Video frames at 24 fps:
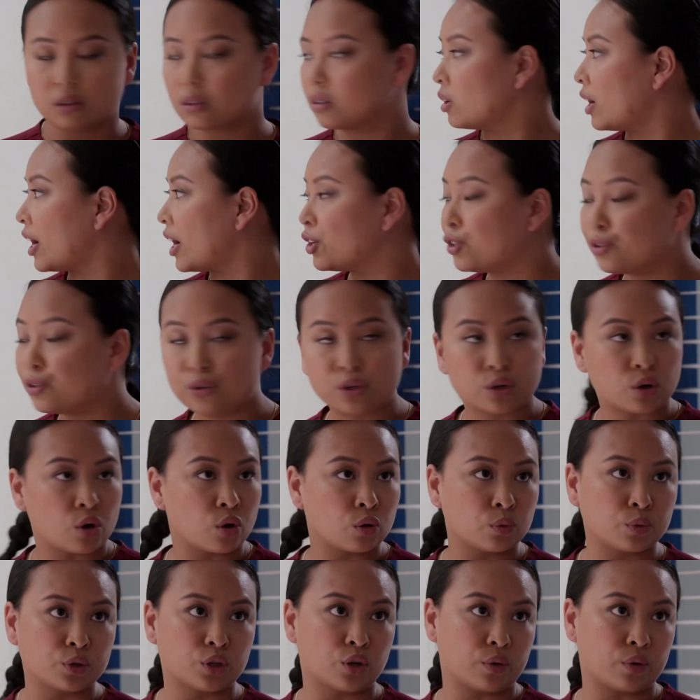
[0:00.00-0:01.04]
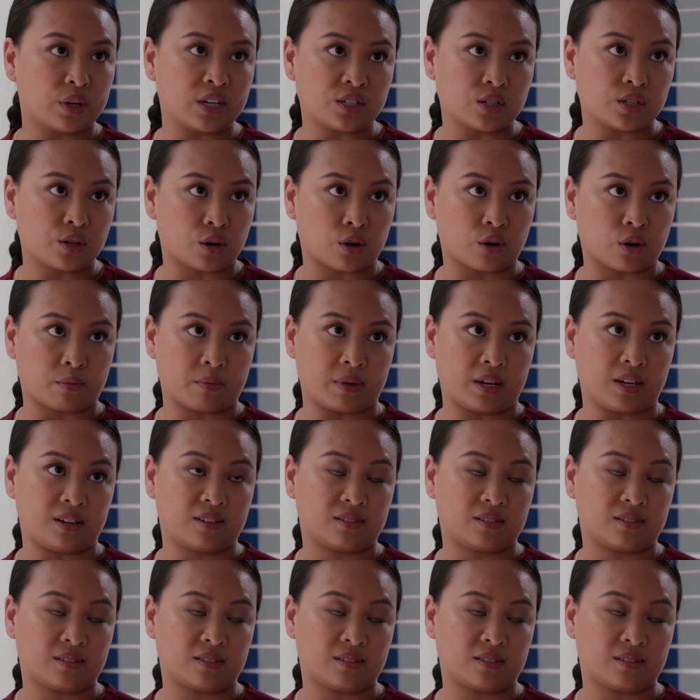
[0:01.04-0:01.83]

I knew Nicole would go easier on me.